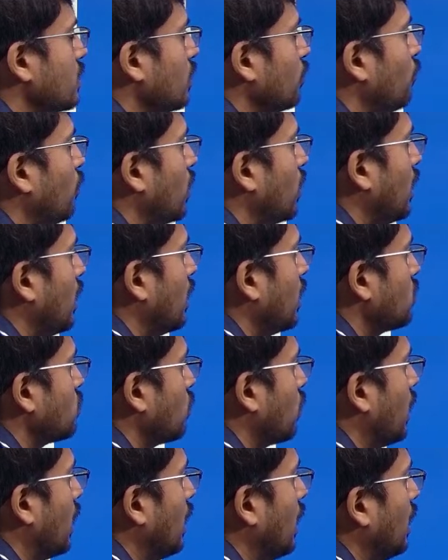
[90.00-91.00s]
for that? So
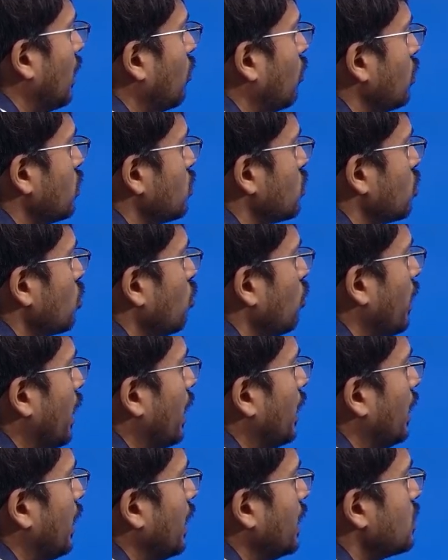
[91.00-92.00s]
L equals to
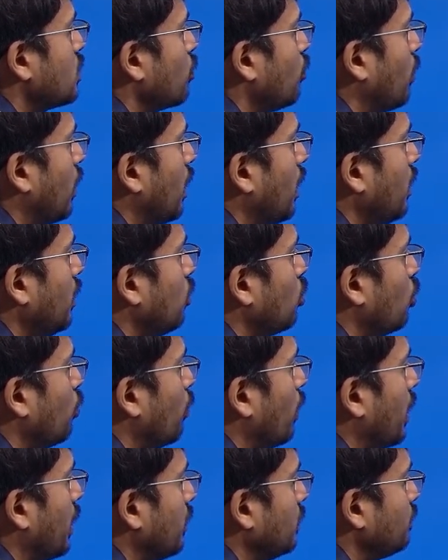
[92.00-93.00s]
nh by 2
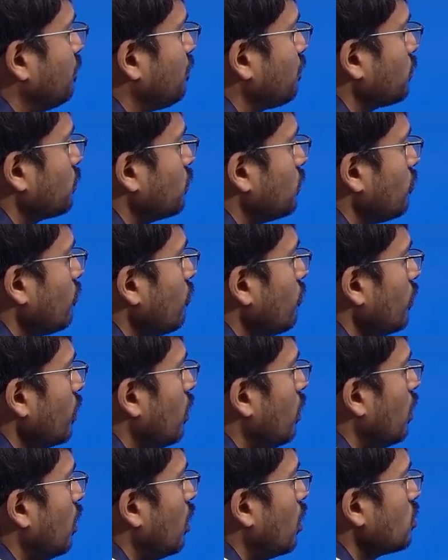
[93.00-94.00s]
pi.
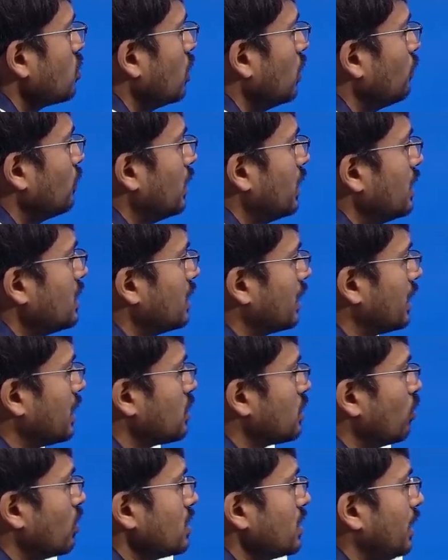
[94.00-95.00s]
So if that is the case,
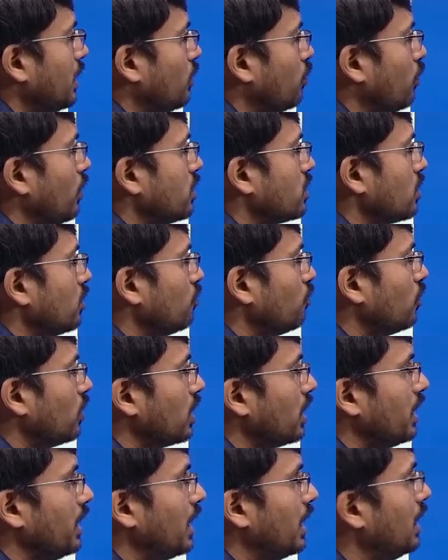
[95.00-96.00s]
what's the equation for
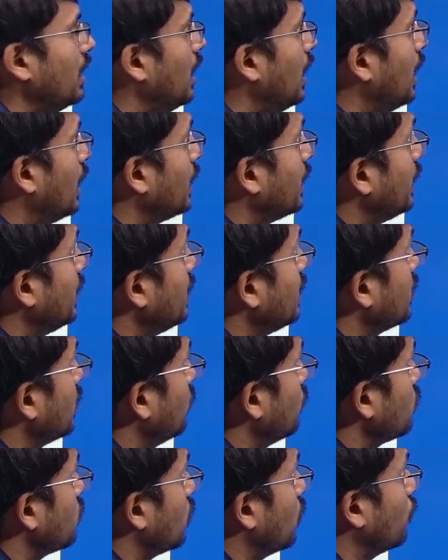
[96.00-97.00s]
the L in
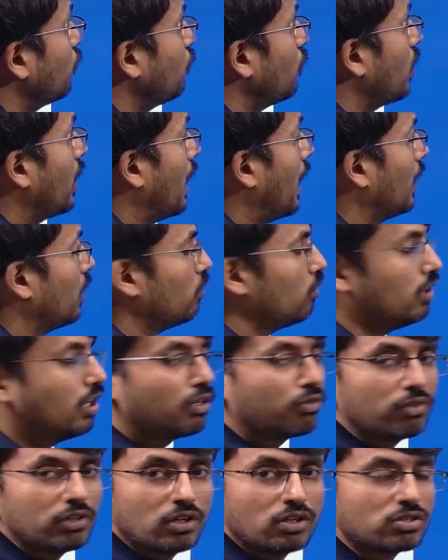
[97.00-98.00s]
terms of angular
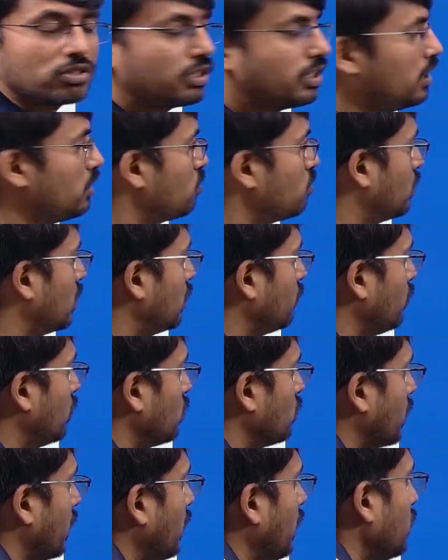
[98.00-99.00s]
velocity? So that we have to
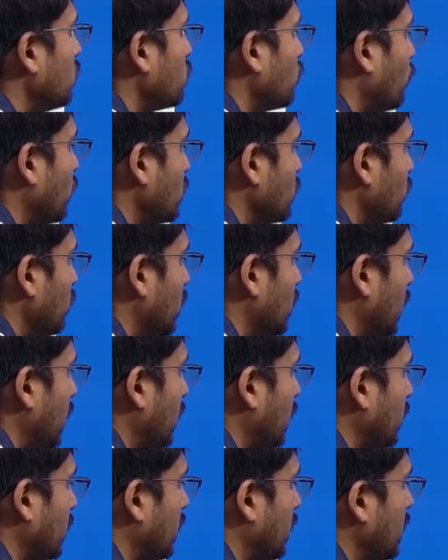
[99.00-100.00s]
write. So first we'll write,
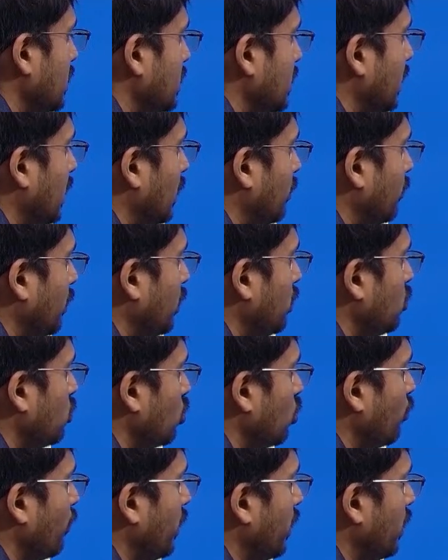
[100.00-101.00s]
that is m into
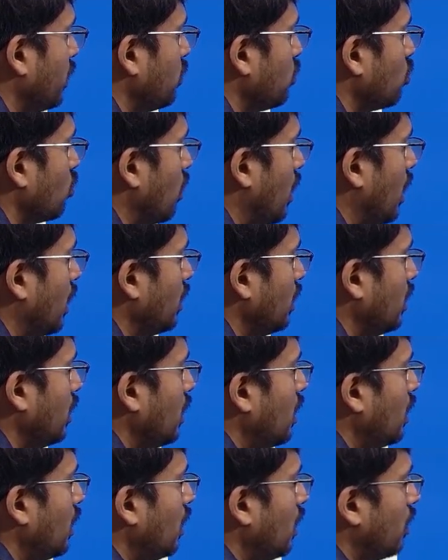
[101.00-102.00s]
v into r.
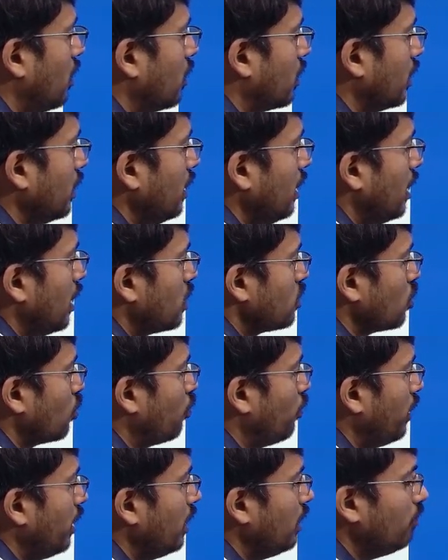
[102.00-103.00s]
Okay, so
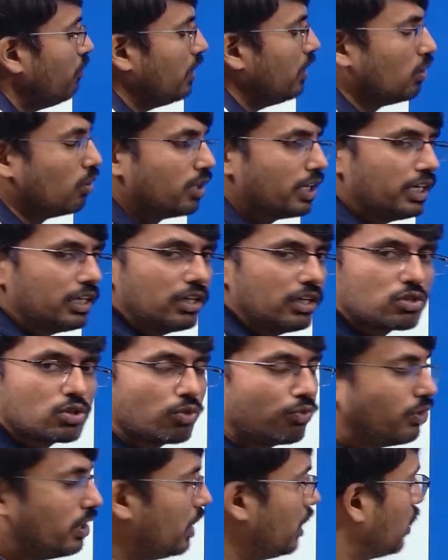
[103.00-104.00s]
we know it. So
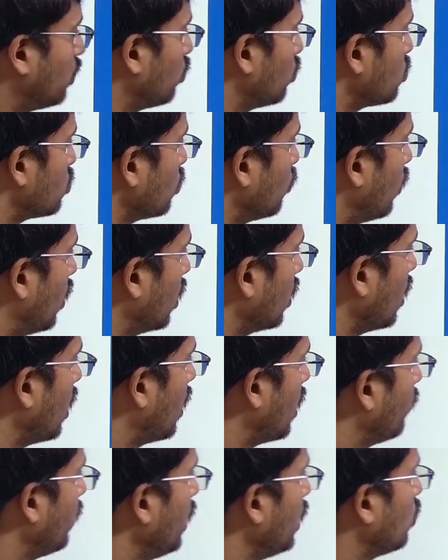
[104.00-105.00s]
v equals to what?
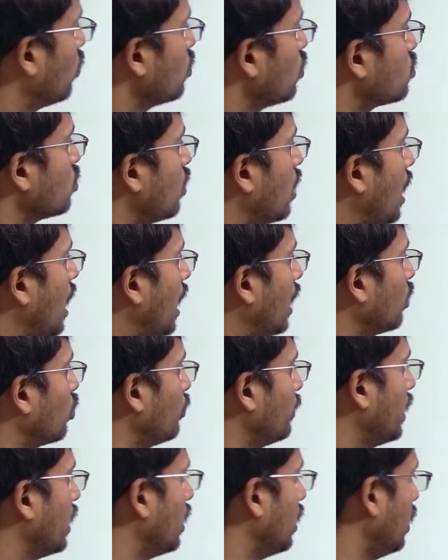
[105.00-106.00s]
V equals to r
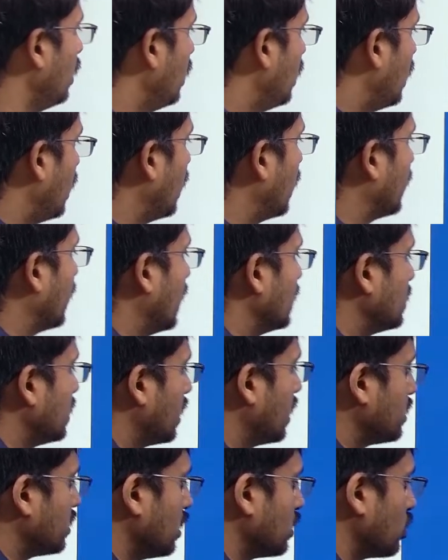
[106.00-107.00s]
omega, and as a
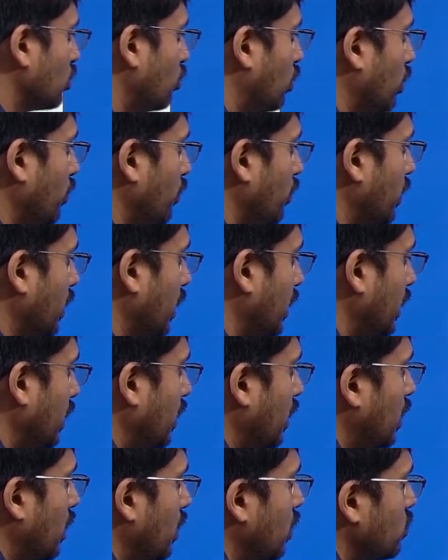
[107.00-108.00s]
result, so what do you get?
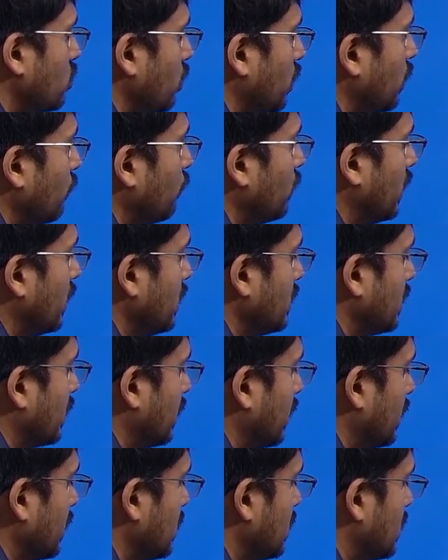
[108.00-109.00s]
So if that is the
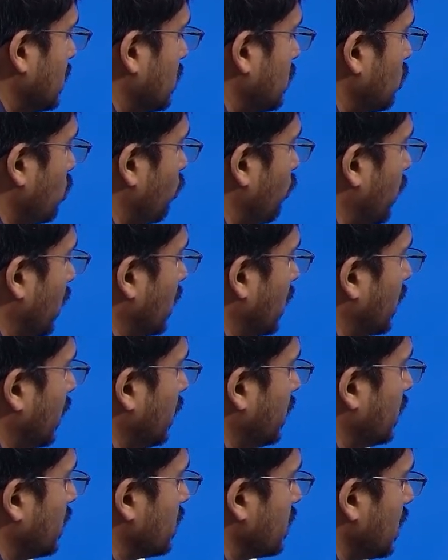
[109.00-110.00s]
case, so we can write
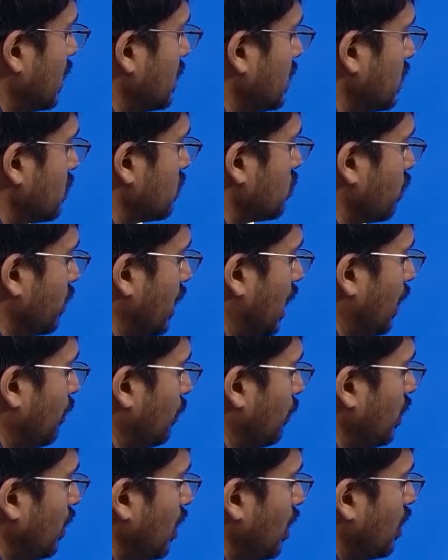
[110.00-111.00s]
this as, so m
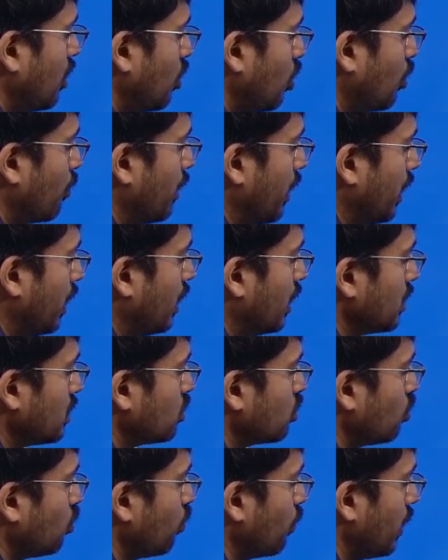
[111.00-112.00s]
omega
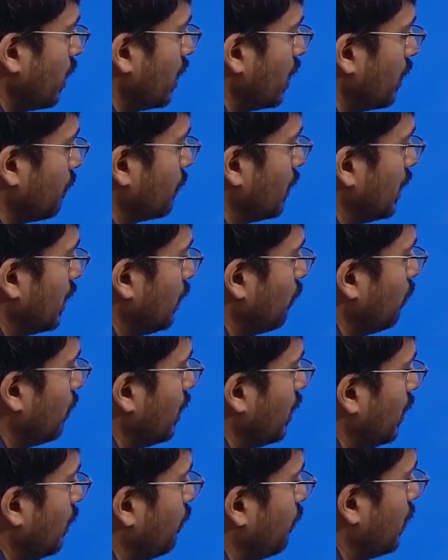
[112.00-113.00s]
square
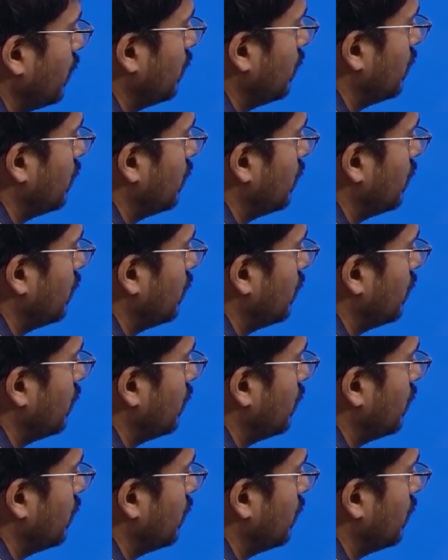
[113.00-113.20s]
multiplied by,